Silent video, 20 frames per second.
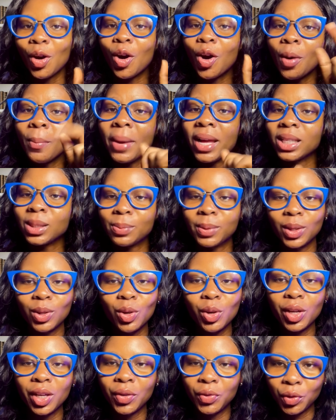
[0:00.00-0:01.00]
Comment
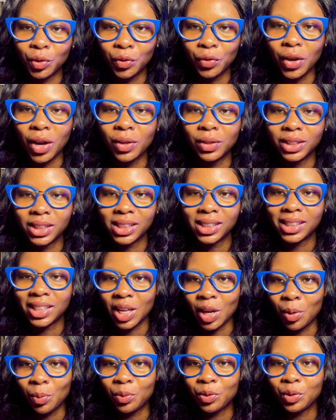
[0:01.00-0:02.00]
below if you found this
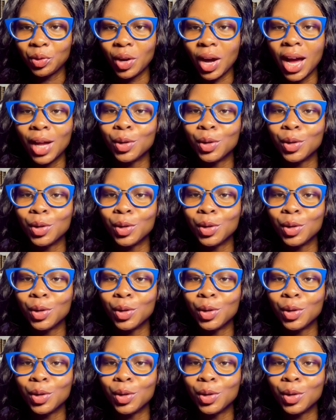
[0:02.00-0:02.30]
helpful,